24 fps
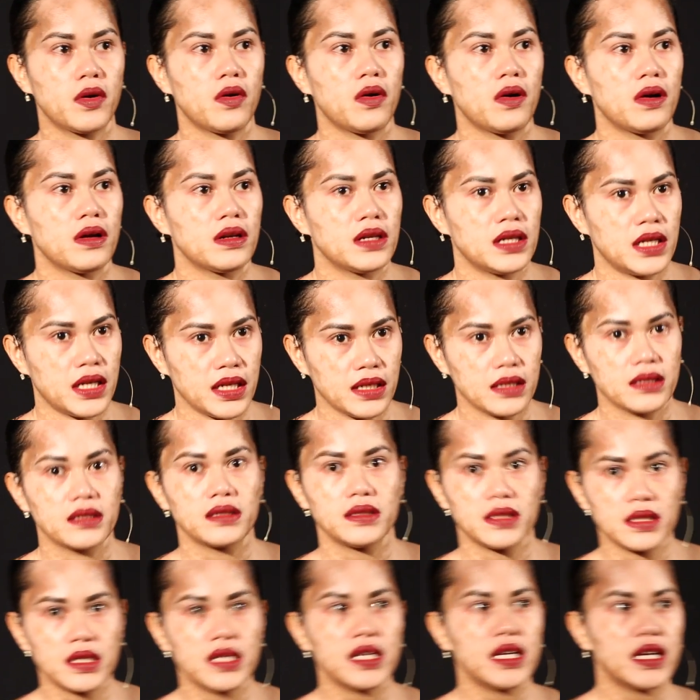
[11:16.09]
call. Like,
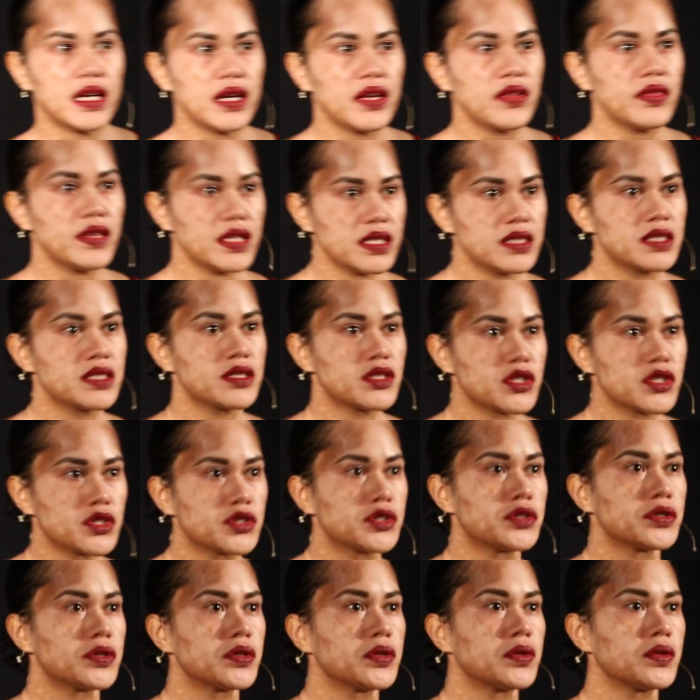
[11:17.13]
this is
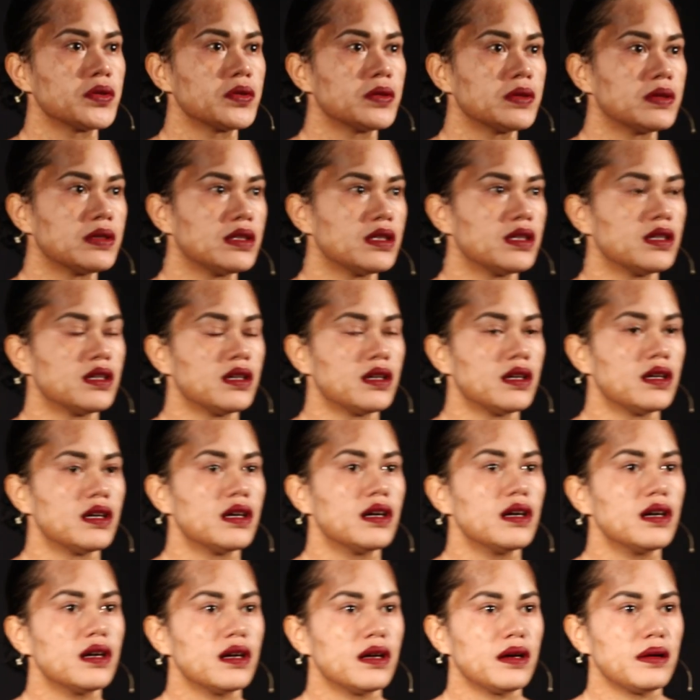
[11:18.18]
true,
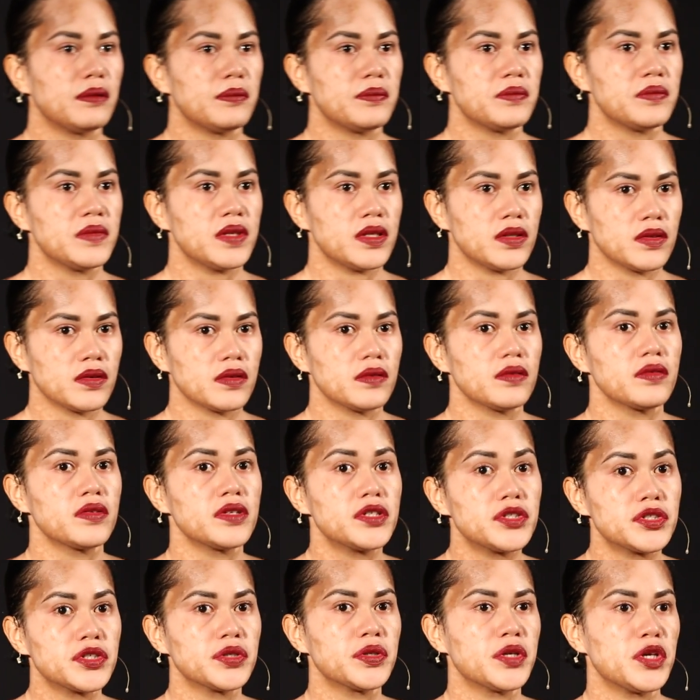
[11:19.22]
you know, the
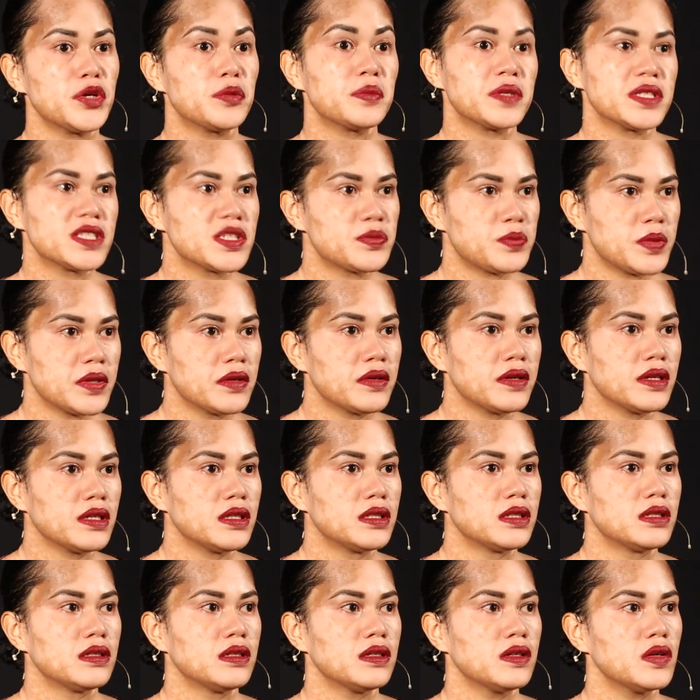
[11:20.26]
true human spirit.
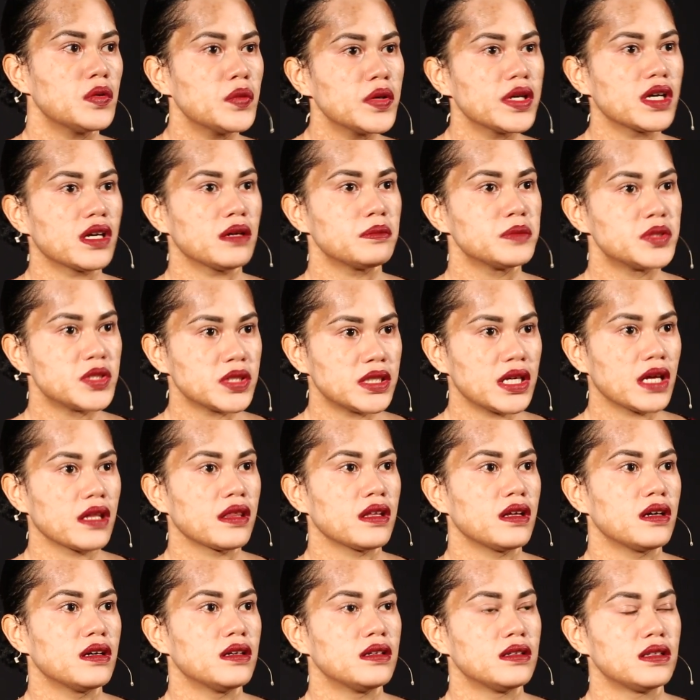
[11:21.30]
We come
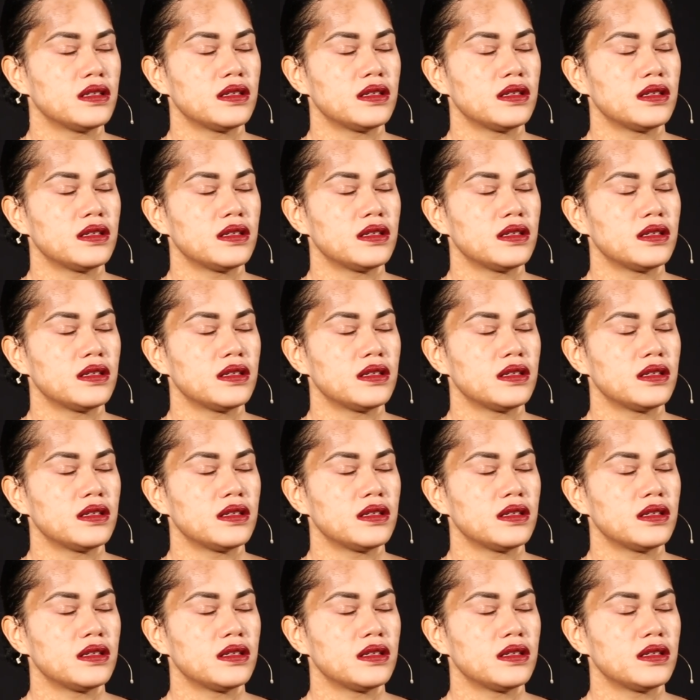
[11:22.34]
together.